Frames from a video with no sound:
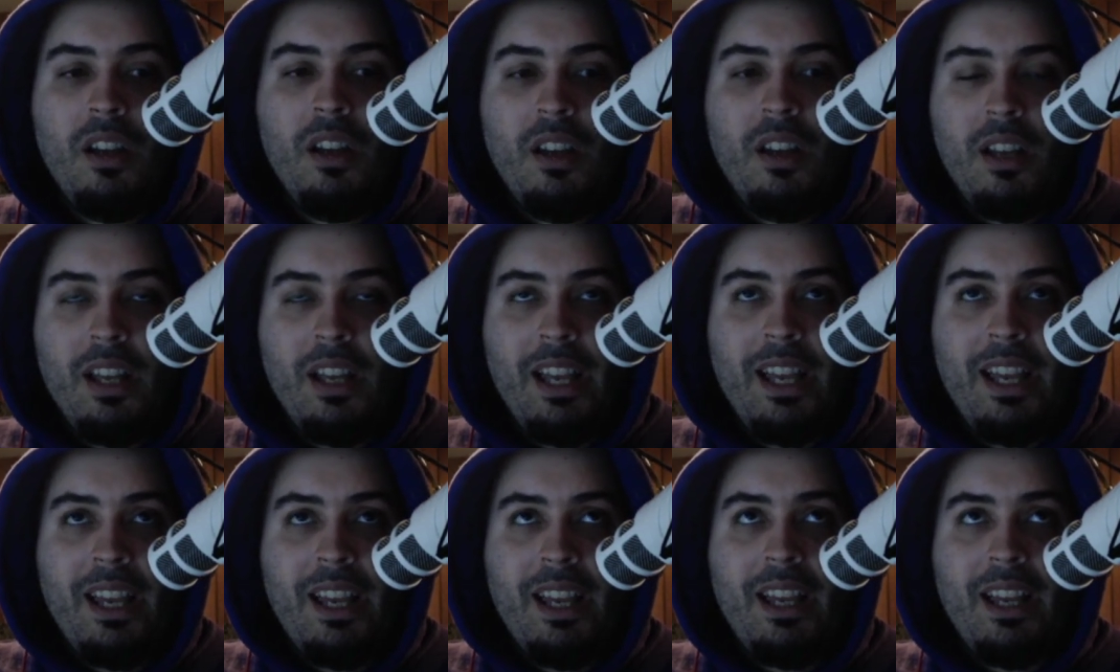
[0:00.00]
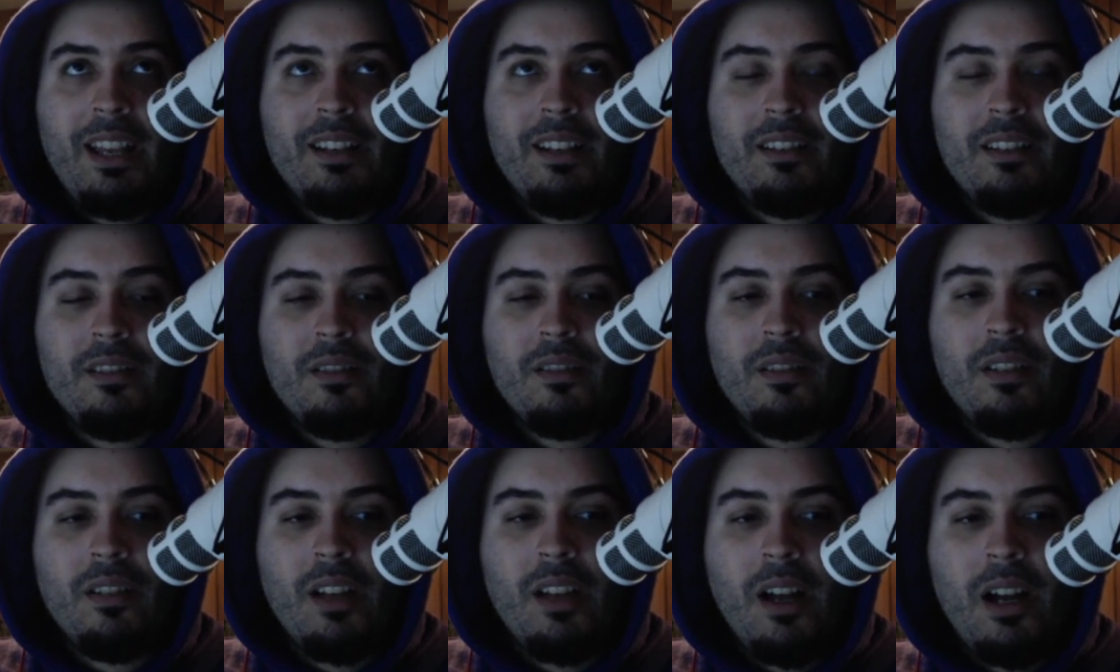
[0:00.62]

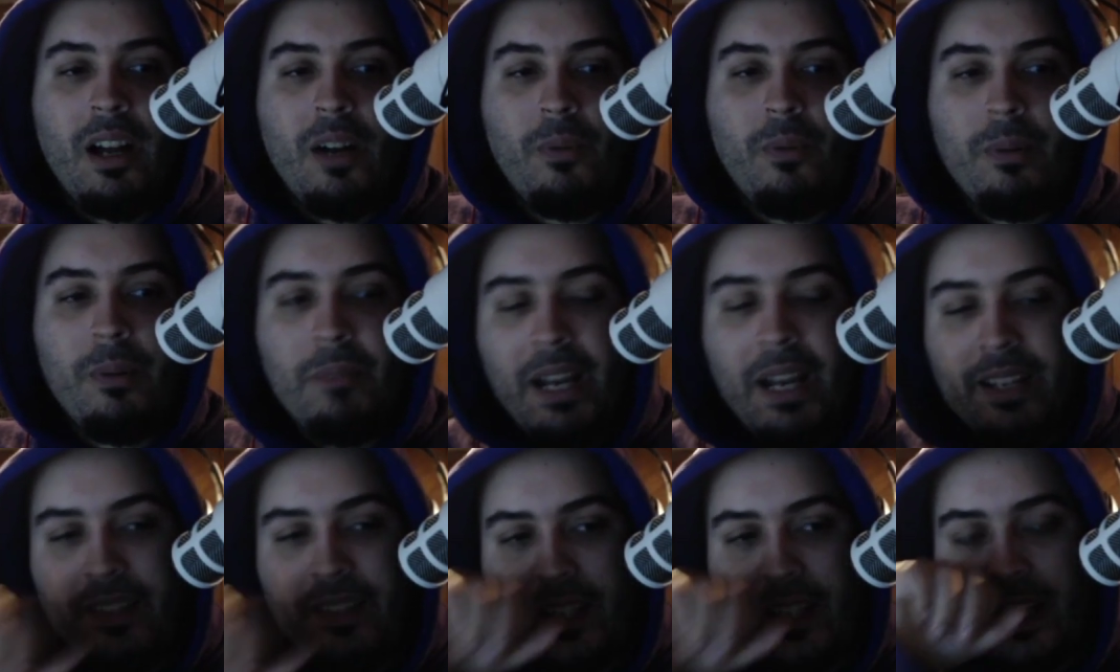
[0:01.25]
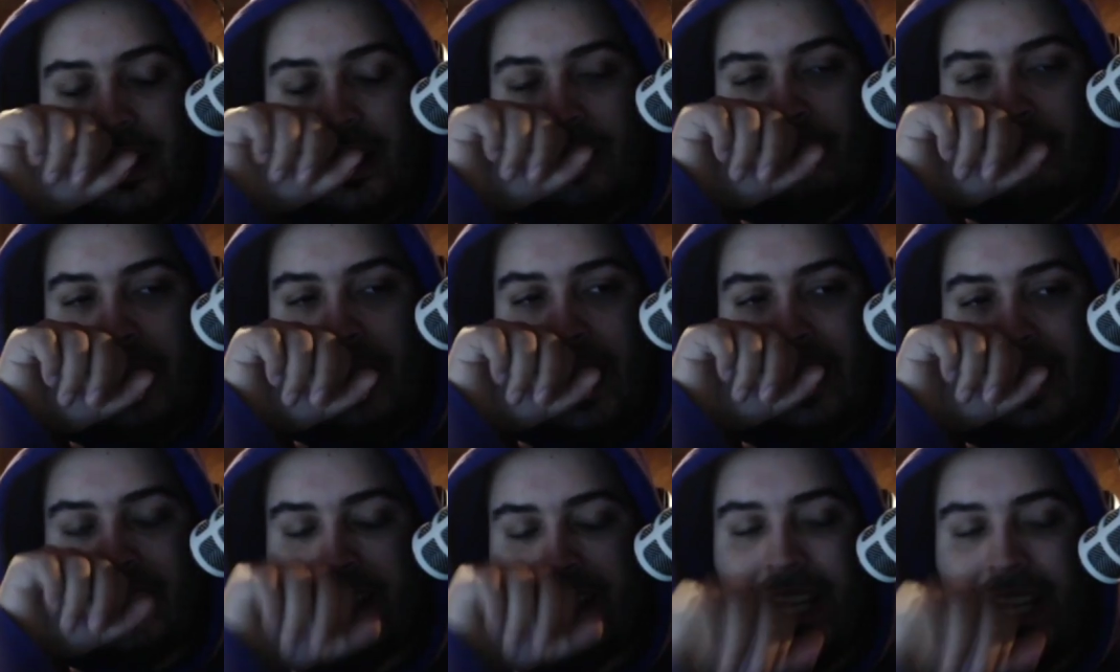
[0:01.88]
And we might see it come
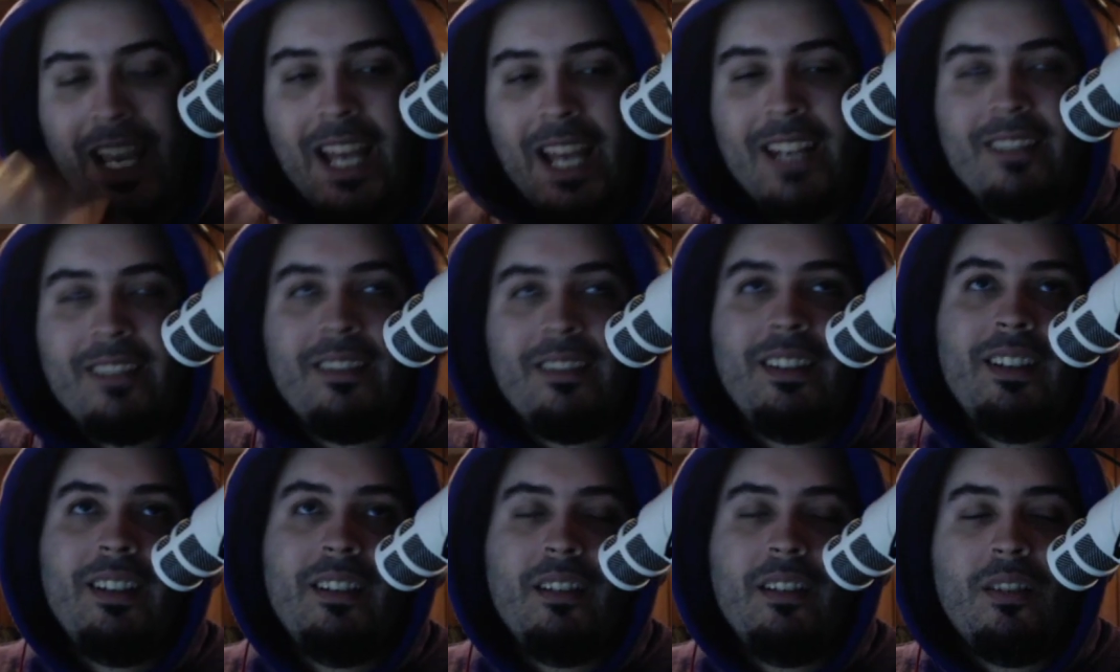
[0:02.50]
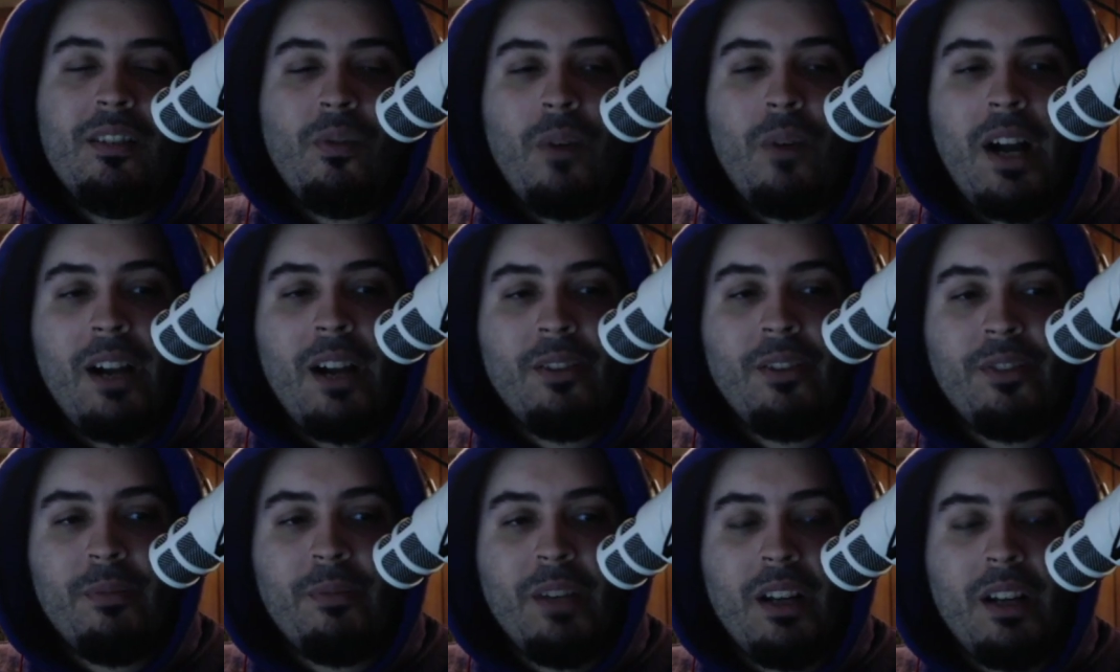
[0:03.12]
back, because I hadn't seen it in a while,
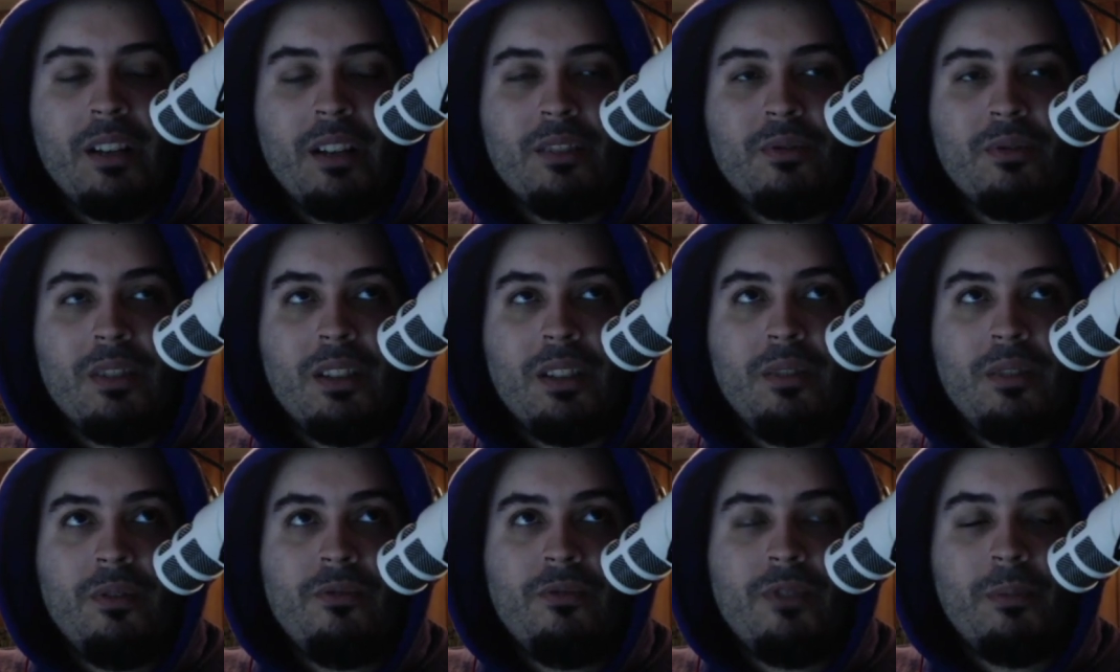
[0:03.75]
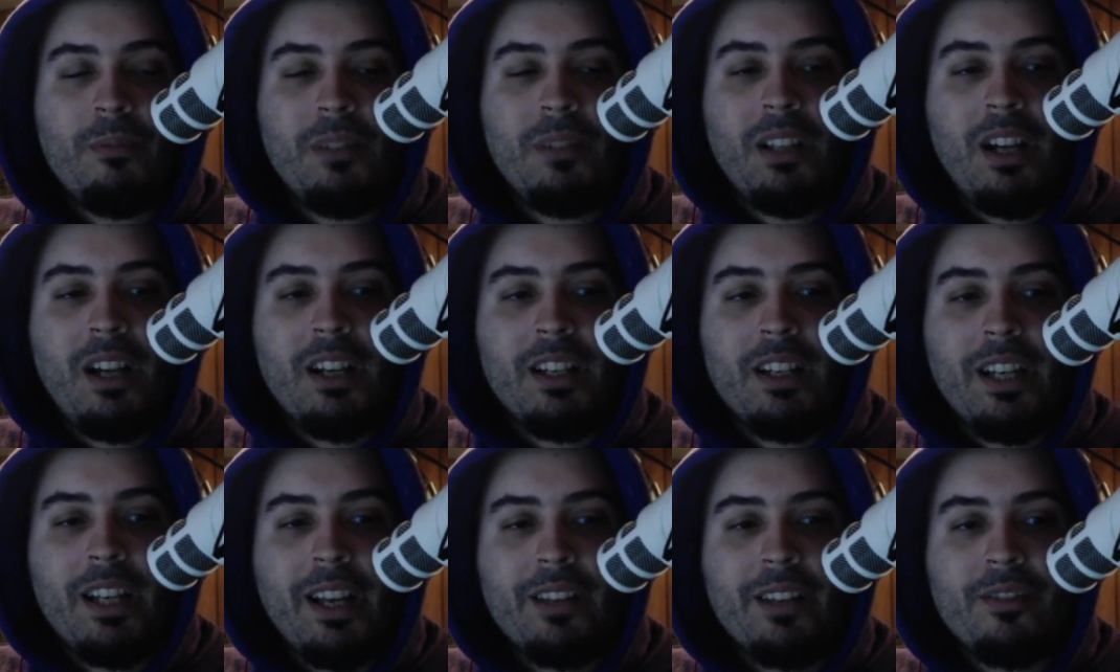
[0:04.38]
to be honest with you, from a lot
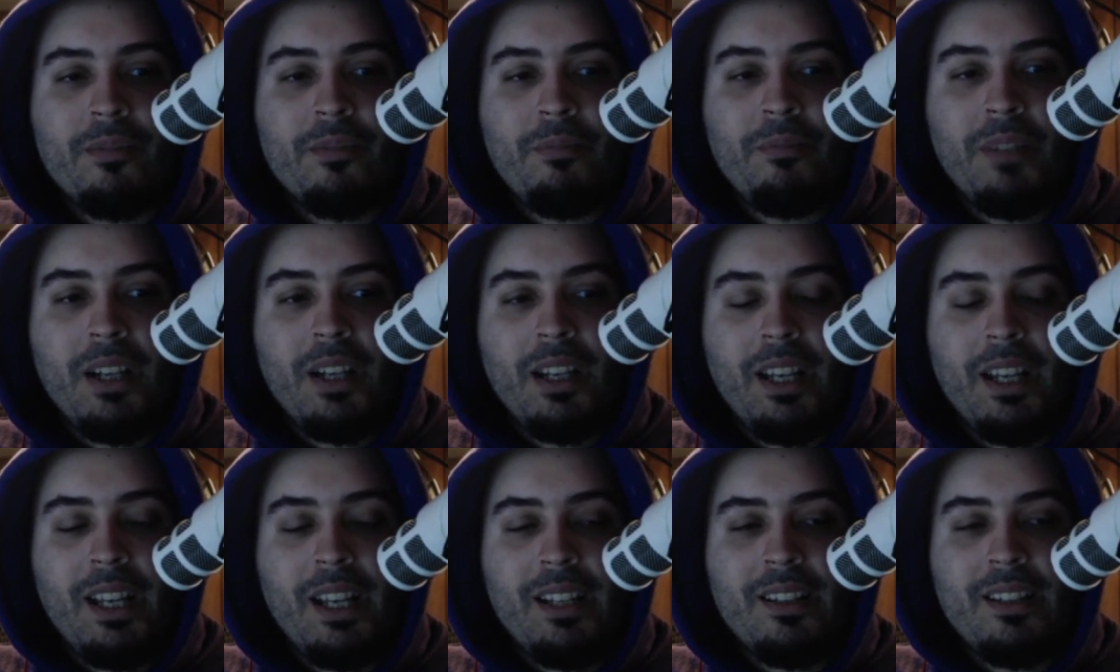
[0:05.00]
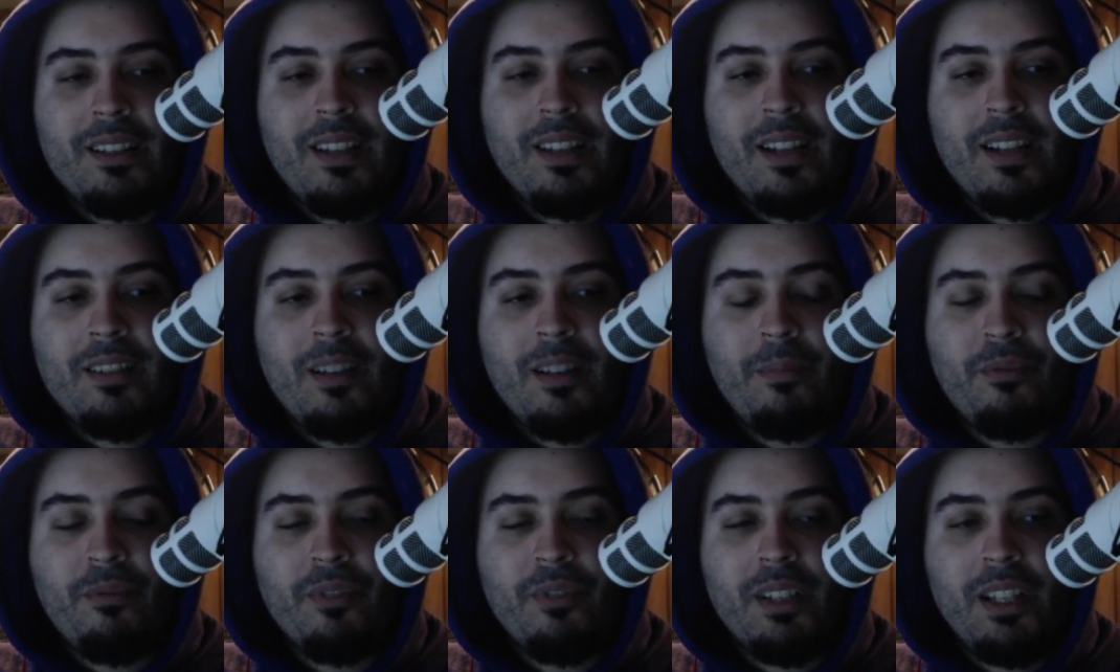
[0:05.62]
of decks. But it sets
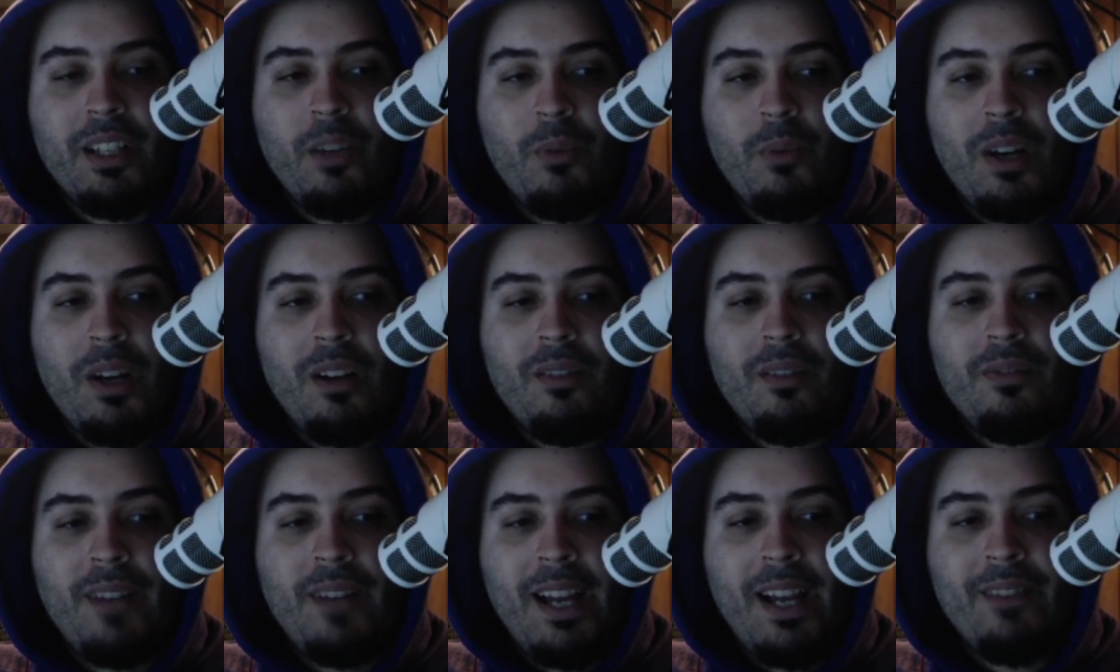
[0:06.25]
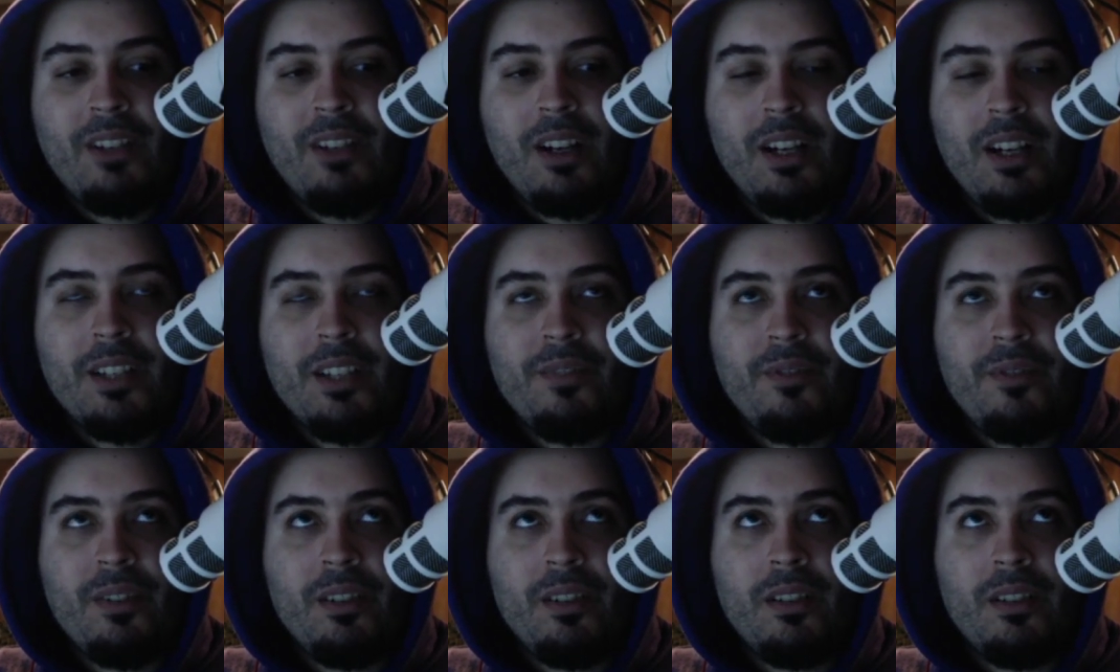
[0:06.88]
up really well. 5 cost
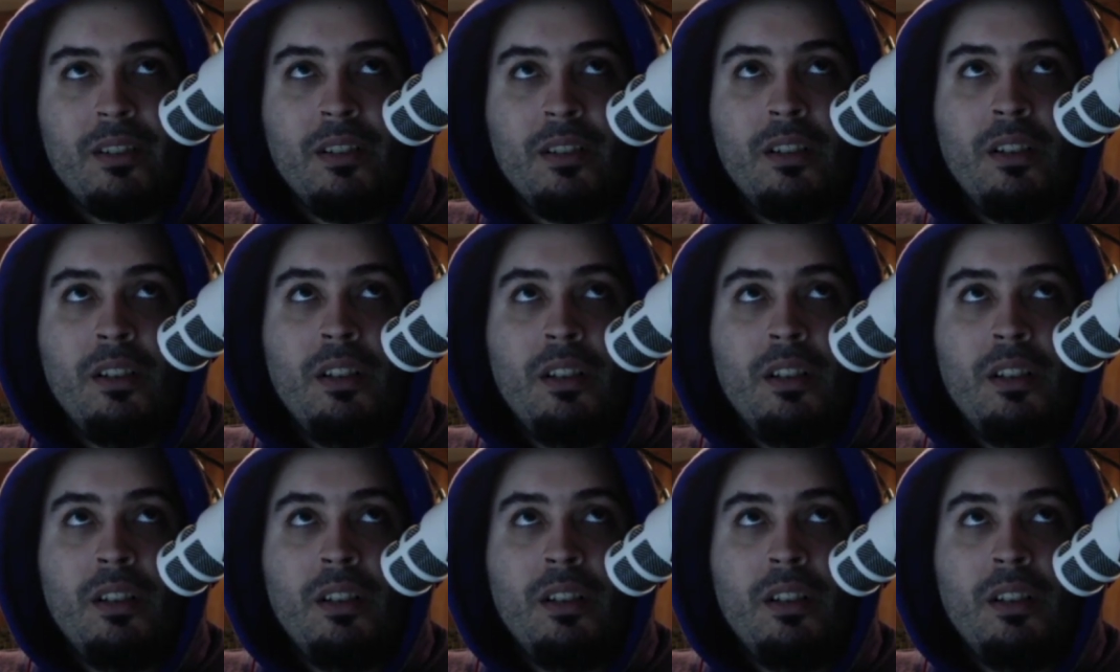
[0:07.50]
for,